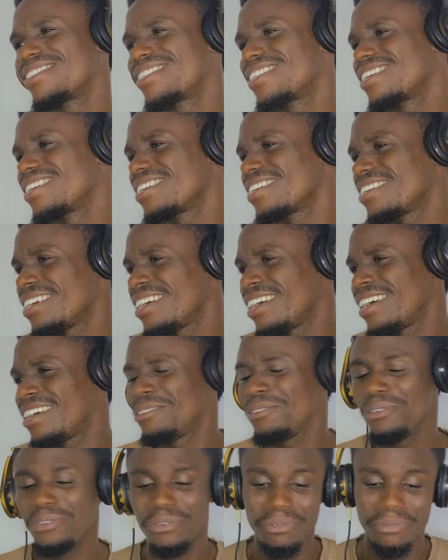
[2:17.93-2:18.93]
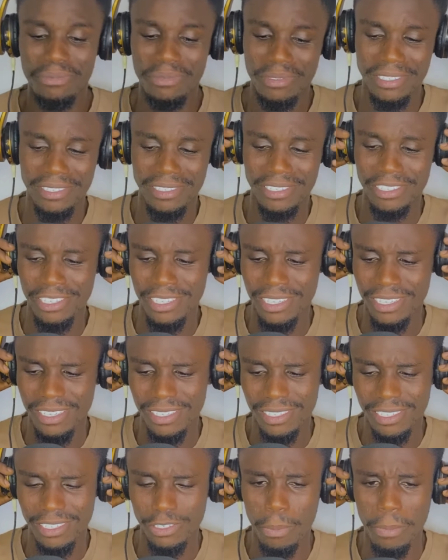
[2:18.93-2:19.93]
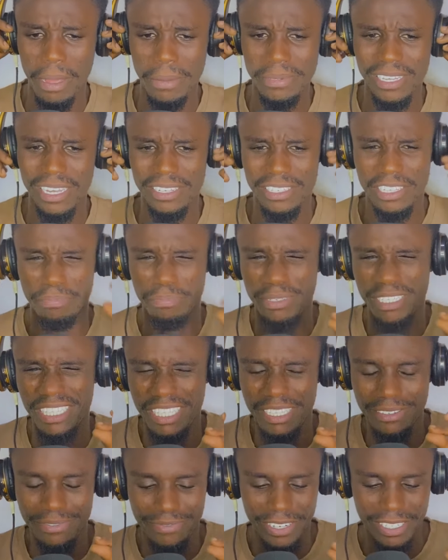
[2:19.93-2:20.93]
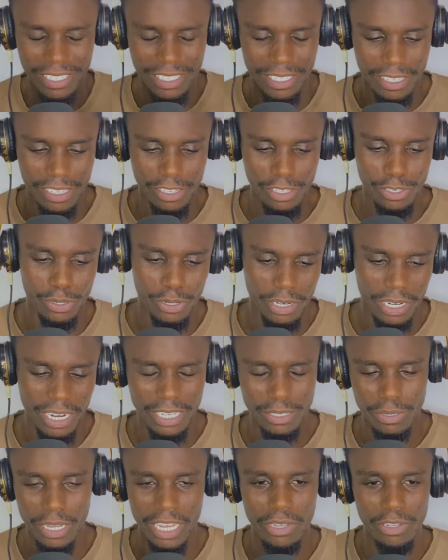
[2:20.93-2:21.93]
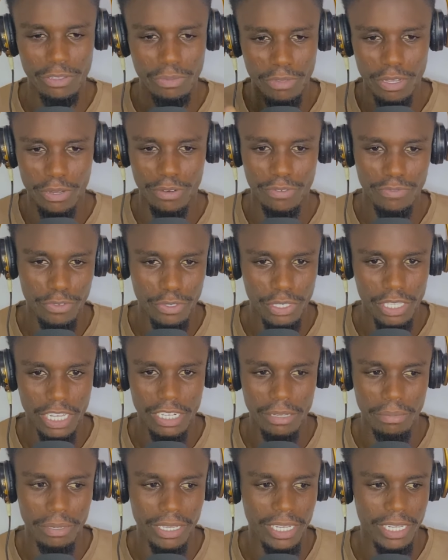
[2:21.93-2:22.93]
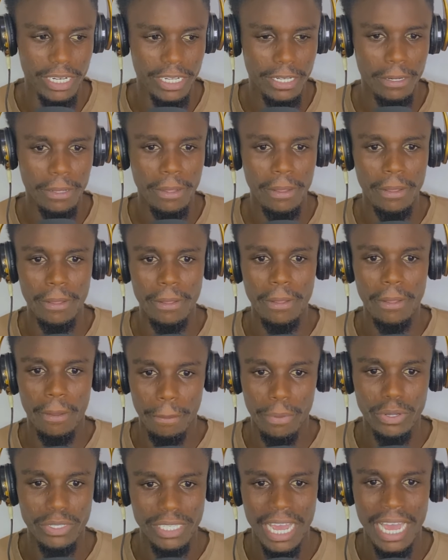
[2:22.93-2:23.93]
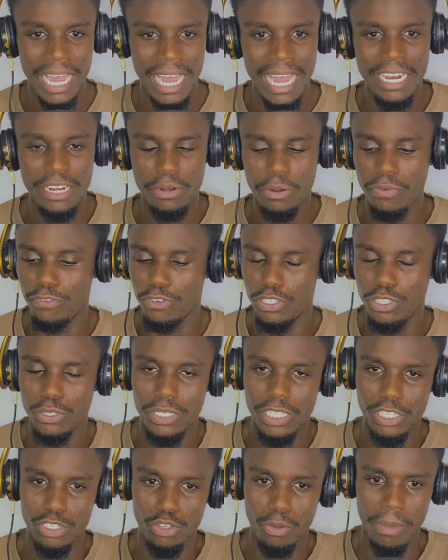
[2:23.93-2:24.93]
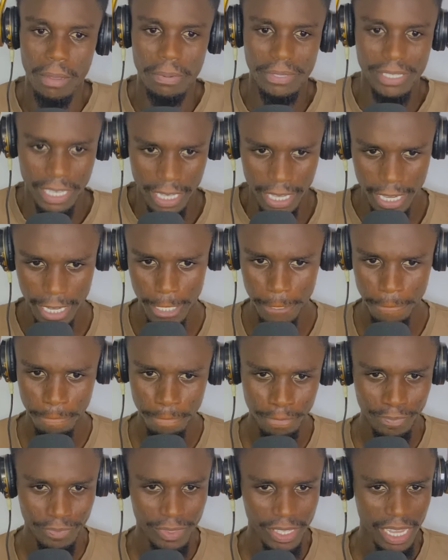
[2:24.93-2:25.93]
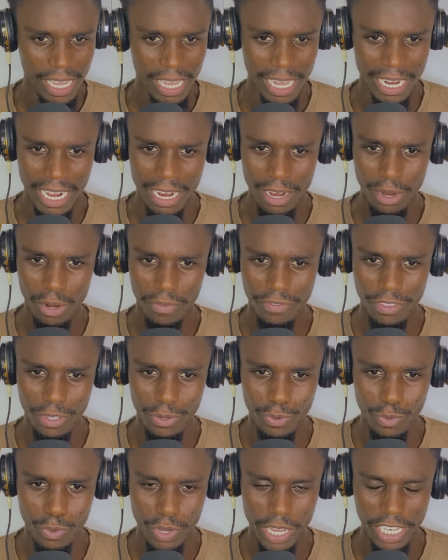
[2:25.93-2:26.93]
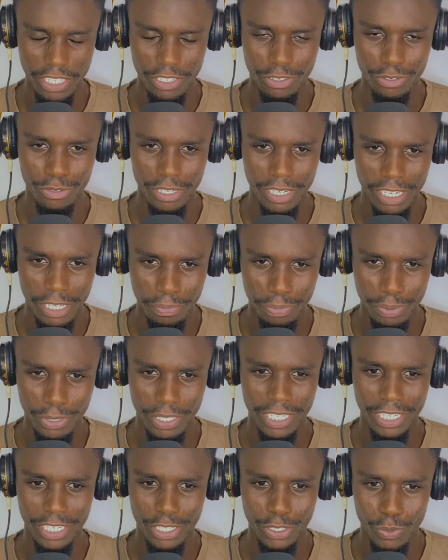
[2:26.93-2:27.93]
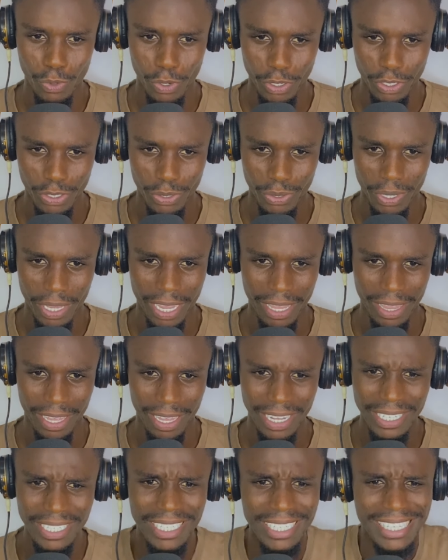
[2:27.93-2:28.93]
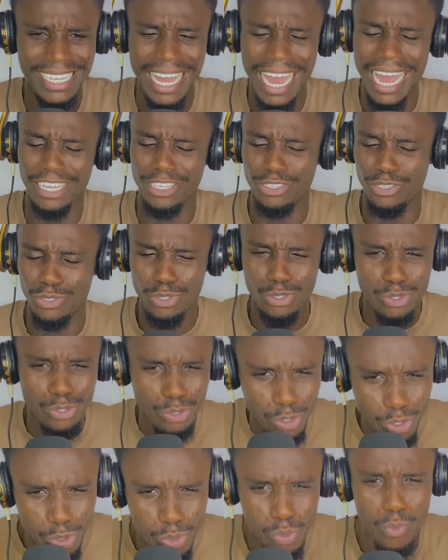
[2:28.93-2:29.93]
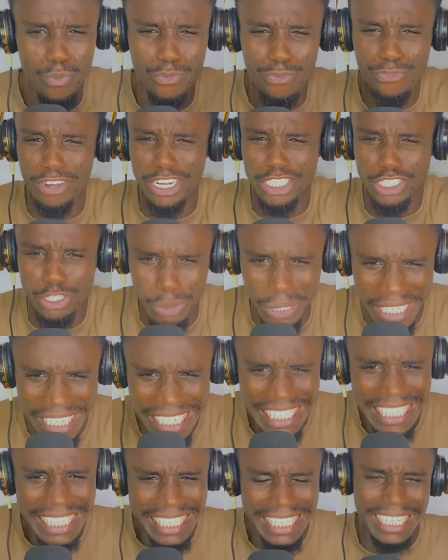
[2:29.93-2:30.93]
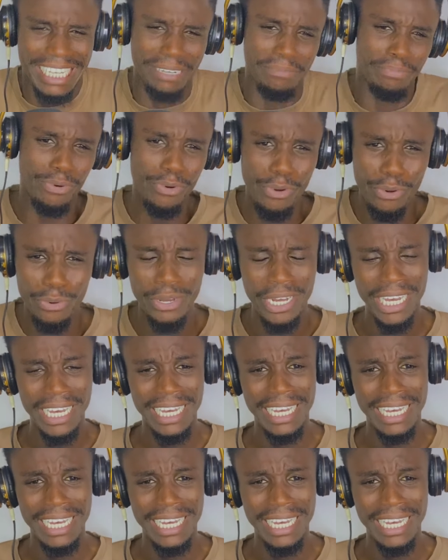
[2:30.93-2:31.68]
I don't know, your Maps sounds a bit different in this song. That's why it got me confused at the beginning, but I know for sure this is your Maps singing. And I love the way he's really putting these words together. And this guy is so fashionistic, bro.